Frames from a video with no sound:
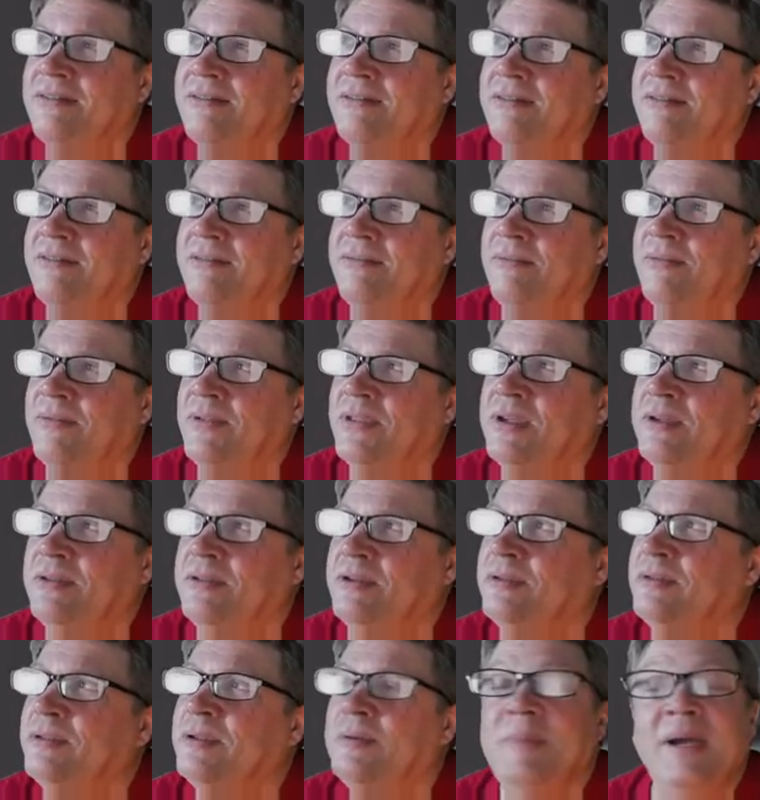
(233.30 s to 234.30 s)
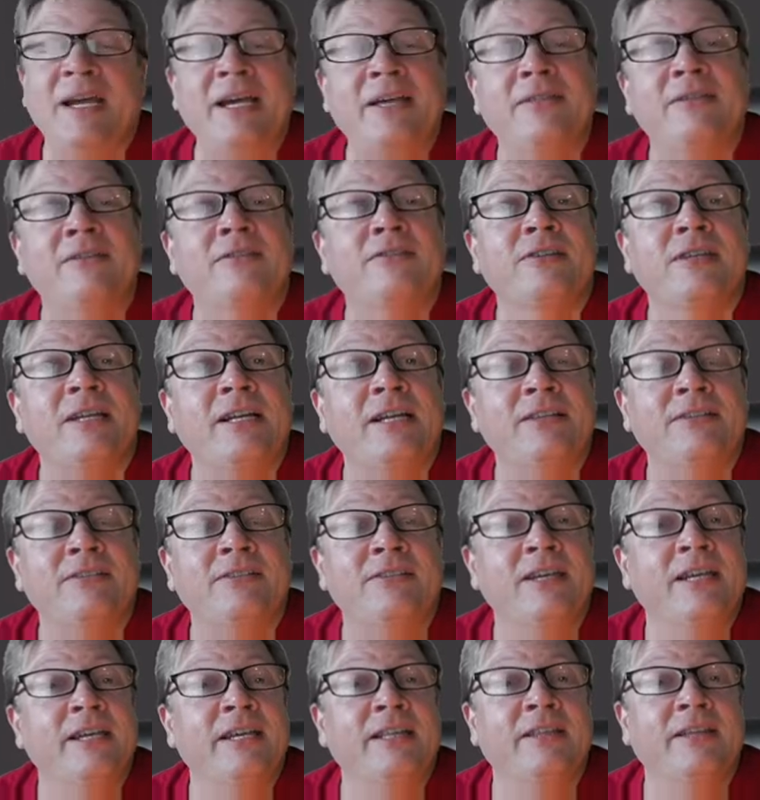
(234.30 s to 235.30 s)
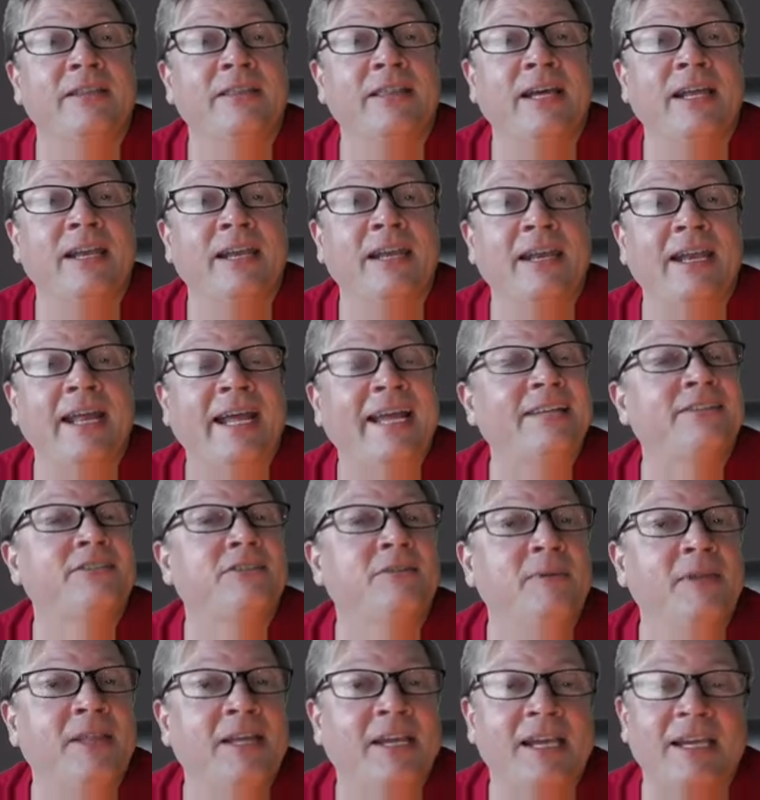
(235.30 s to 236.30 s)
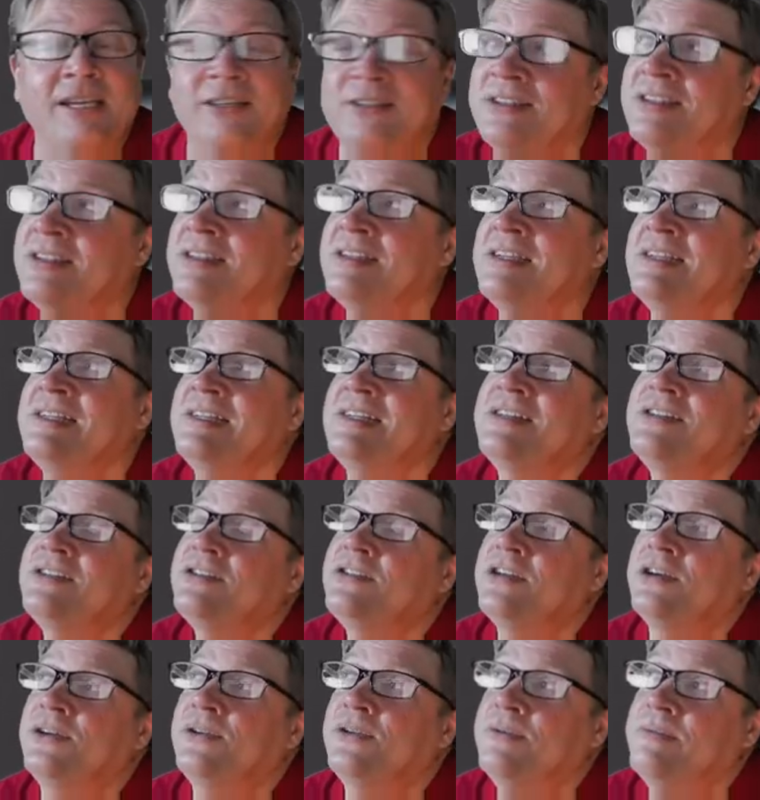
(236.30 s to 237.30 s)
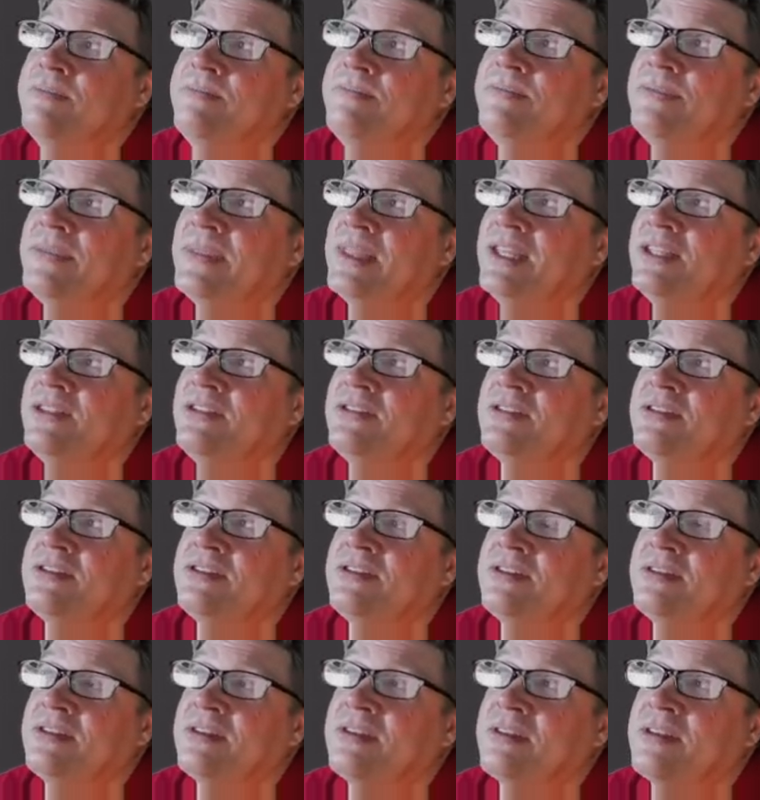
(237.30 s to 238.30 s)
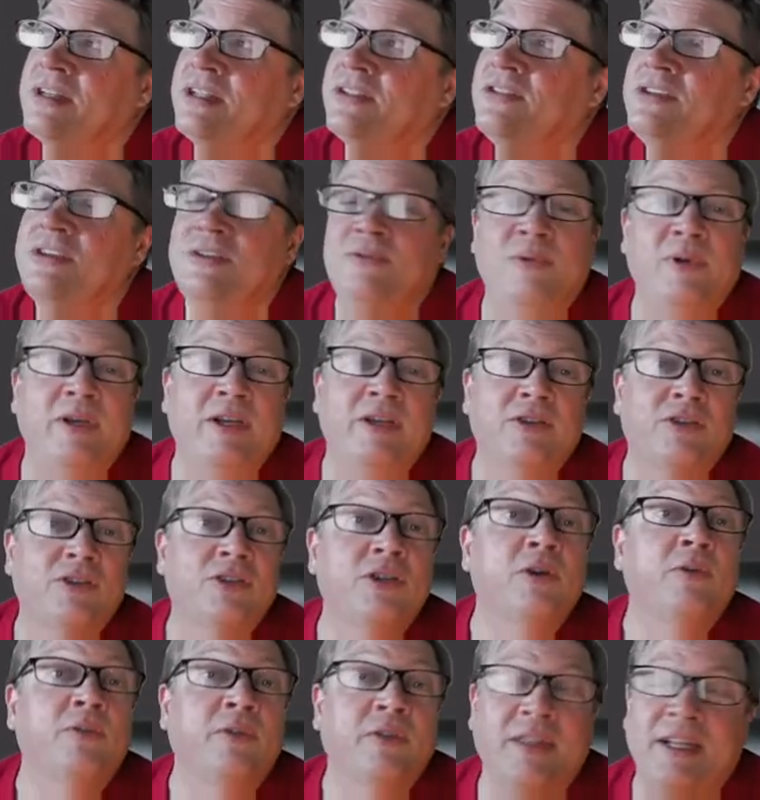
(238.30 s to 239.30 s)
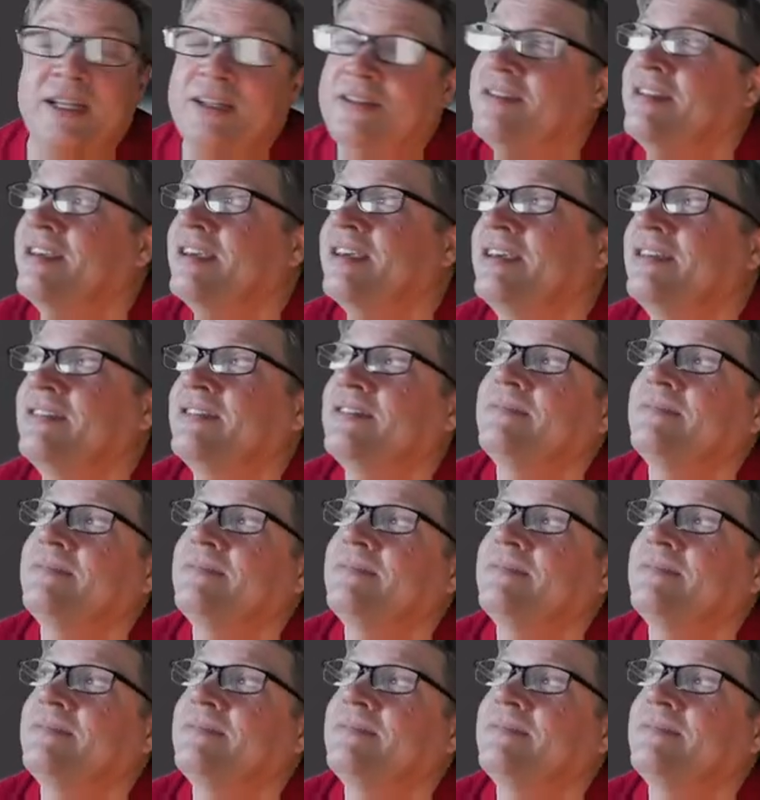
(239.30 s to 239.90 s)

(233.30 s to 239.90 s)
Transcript: the, the, the math is not saying that that has to be the case. So let's, let's see if we can show that that's the case.